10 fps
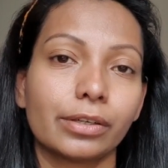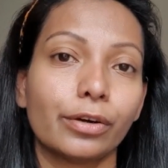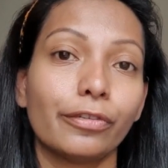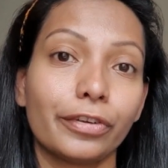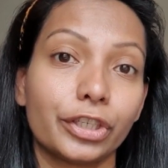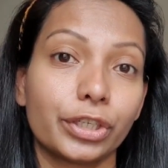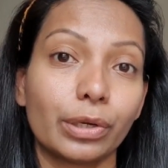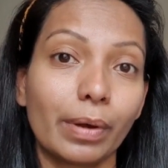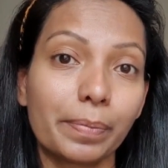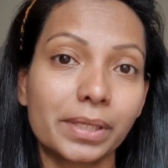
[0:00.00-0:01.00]
official
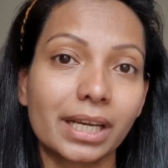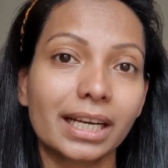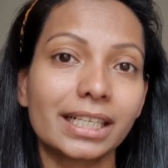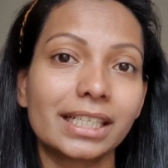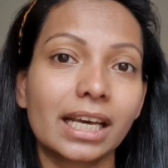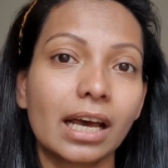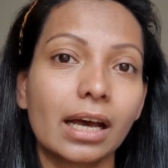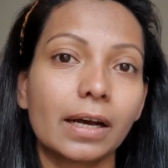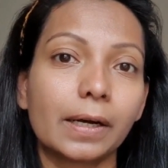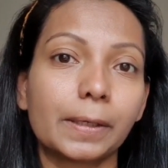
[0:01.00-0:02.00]
website.
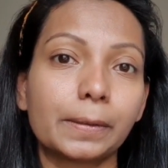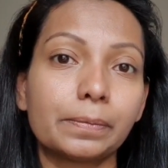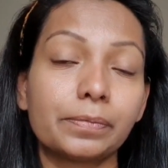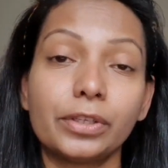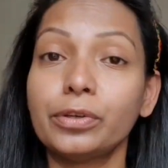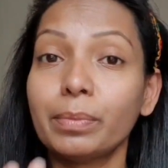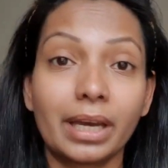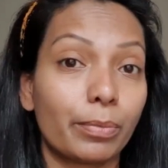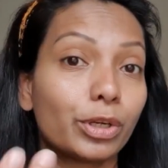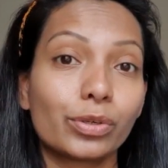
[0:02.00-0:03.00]
You
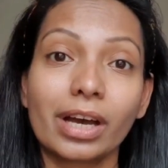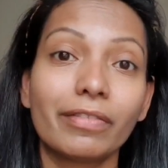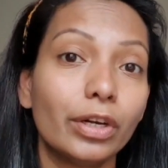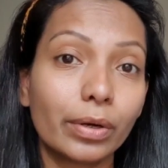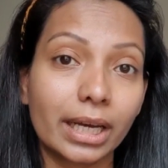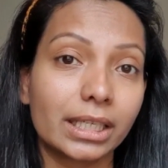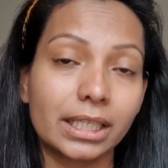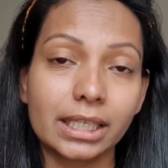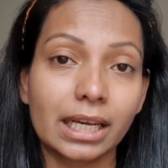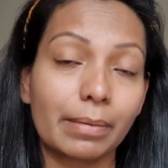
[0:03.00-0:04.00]
may want to have a look at
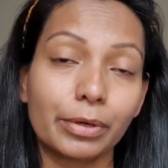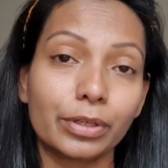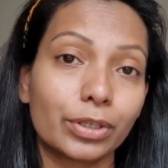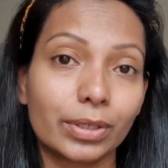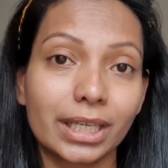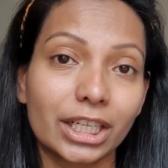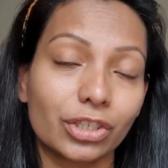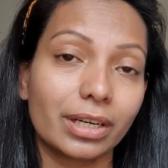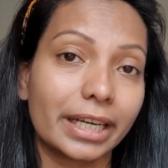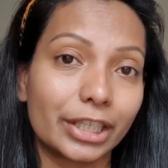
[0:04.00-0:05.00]
it. I'm going to attach
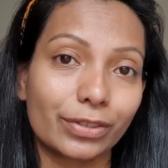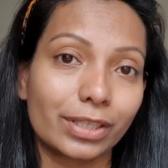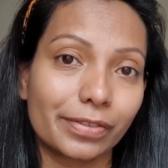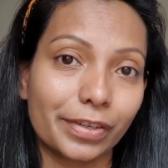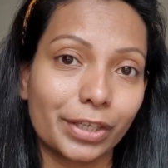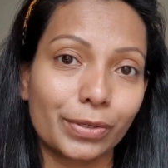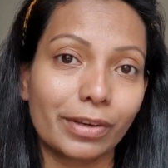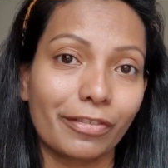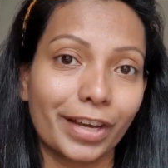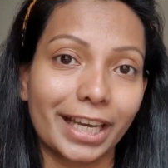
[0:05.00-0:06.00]
a link to this video
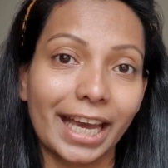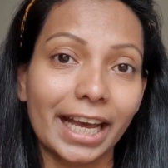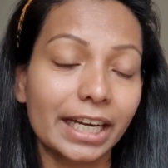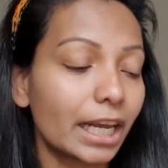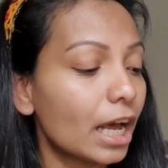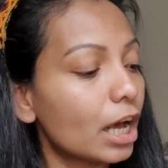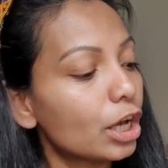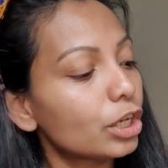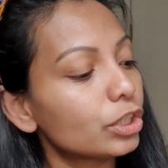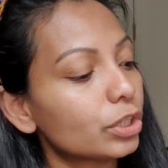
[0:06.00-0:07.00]
if I can.
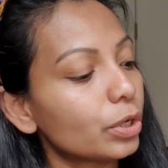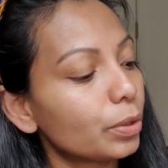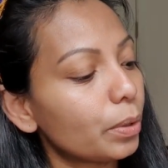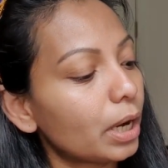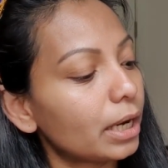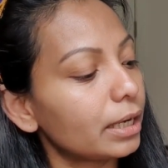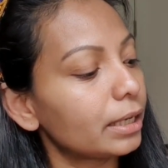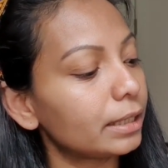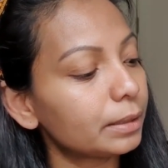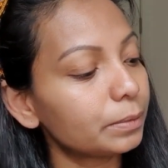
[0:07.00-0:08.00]
So
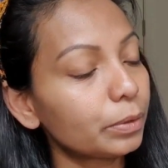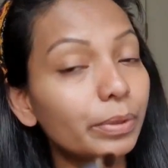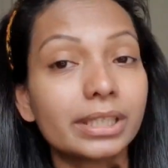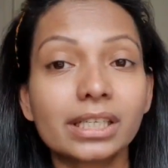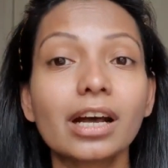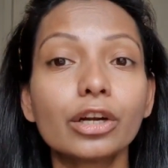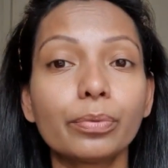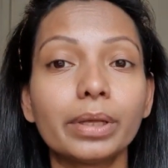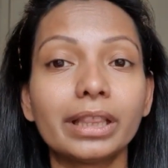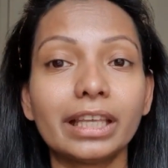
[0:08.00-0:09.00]
we start
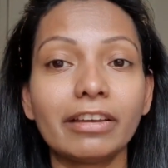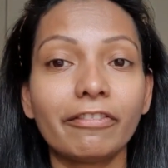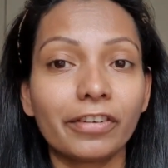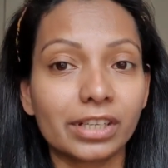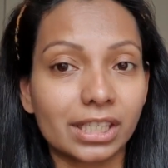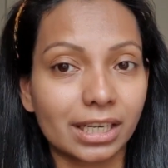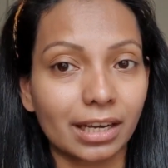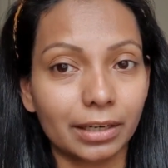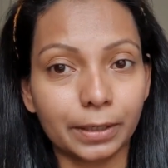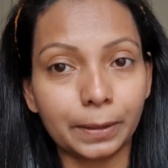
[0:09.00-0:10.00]
with the first
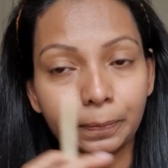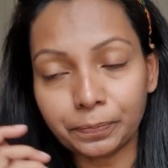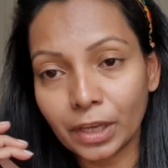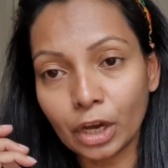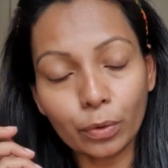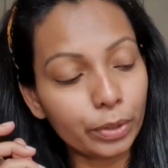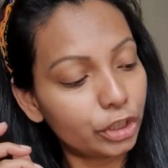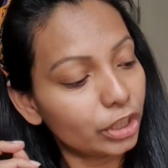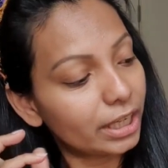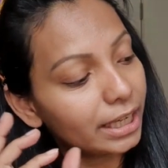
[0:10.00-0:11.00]
color,
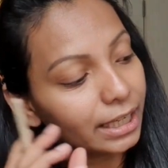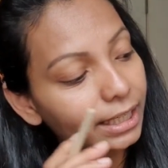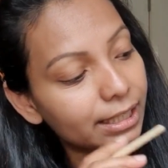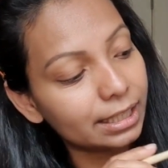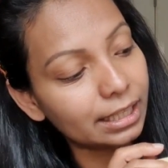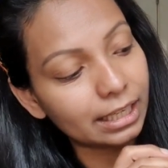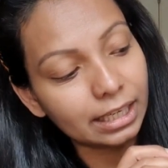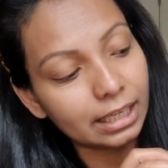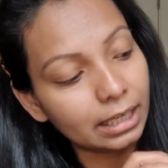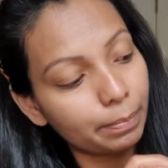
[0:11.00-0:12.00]
which is
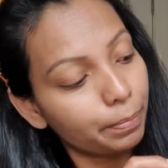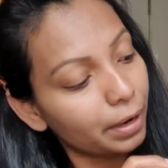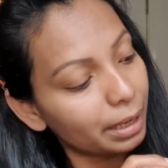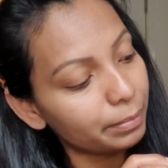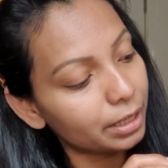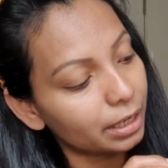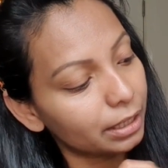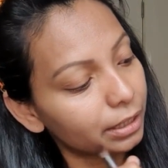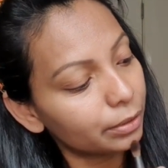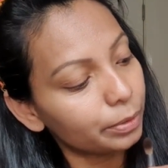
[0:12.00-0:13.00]
the prime
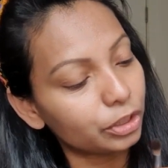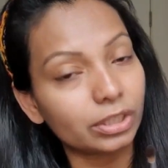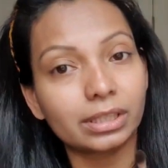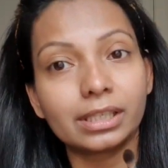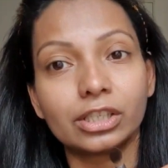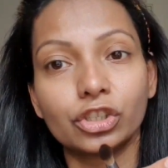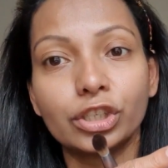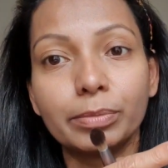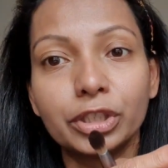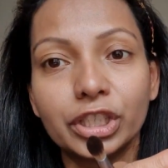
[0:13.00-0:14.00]
color, which is this
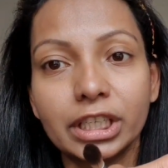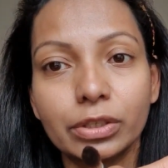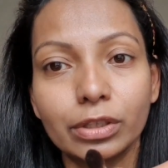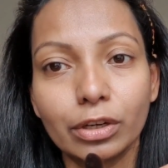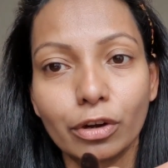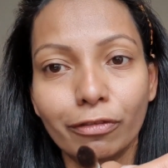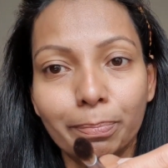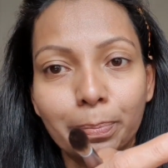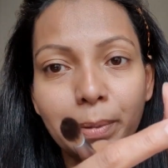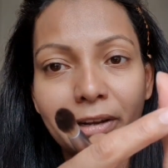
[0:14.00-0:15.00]
shimmer shade to the top
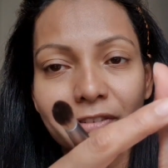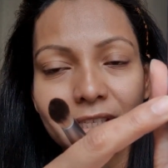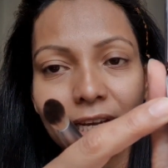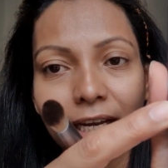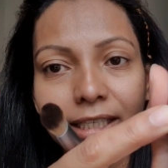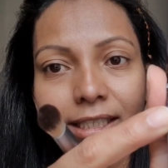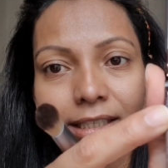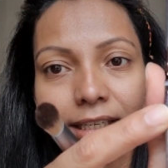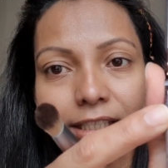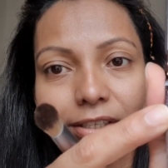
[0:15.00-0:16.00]
left side,
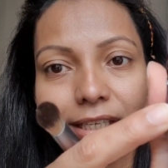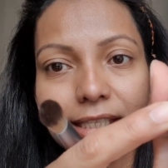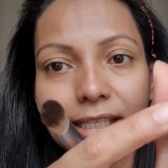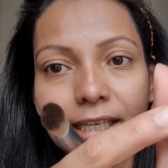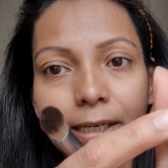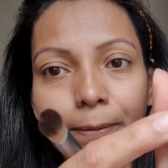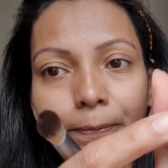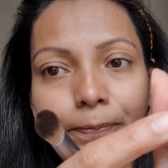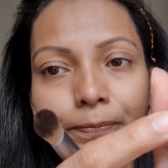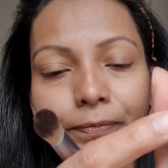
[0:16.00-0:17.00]
as you can see.
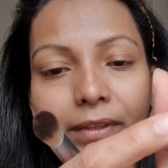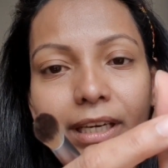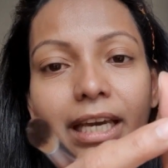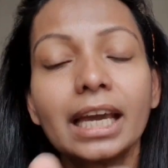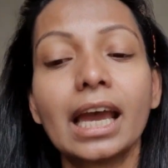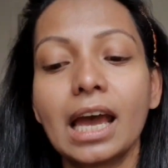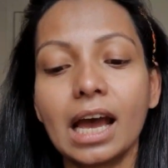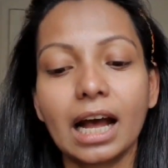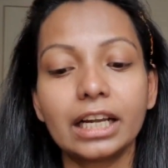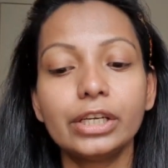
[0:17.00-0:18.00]
Okay,
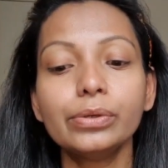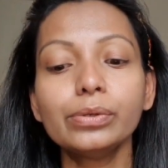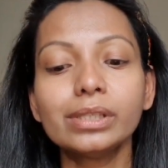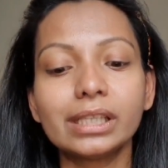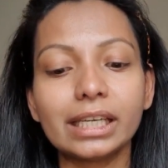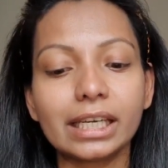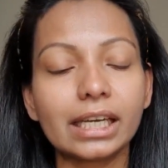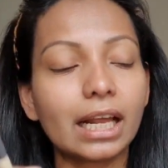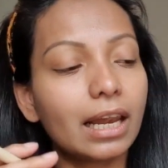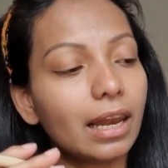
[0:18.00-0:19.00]
I'll use
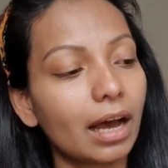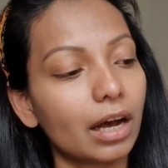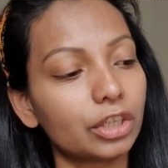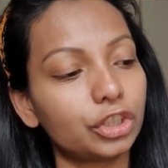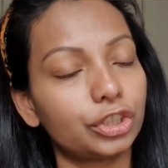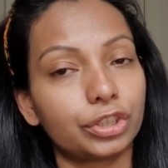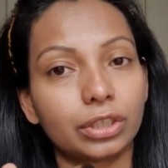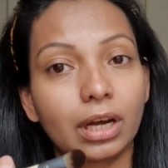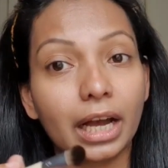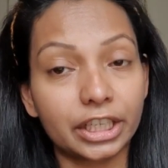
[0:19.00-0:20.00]
the large
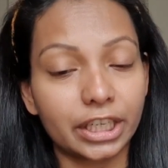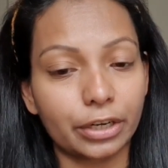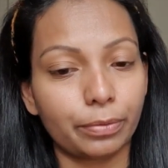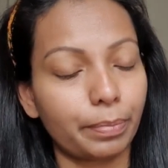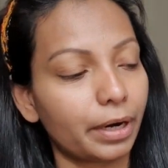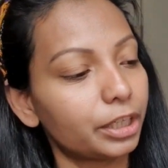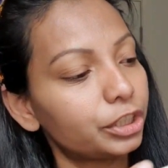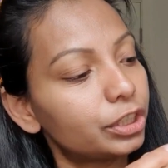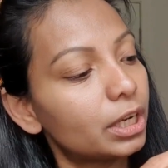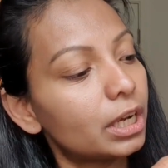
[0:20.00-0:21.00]
eyeshadow
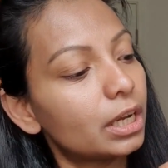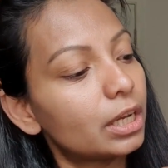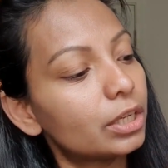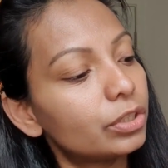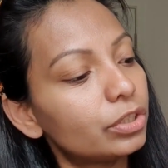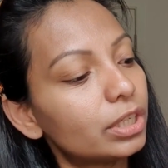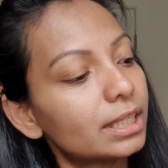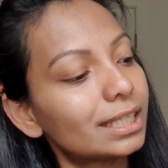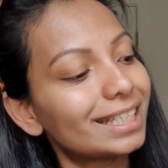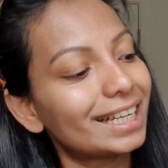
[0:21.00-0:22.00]
brush to
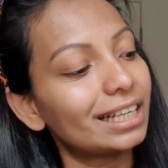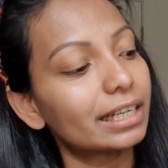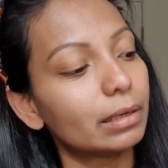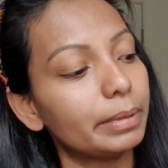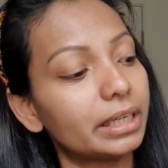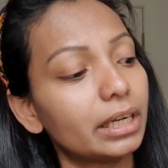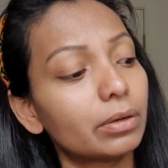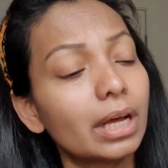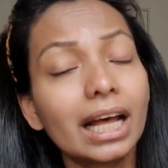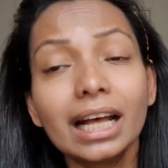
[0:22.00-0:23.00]
just take a little bit. Now,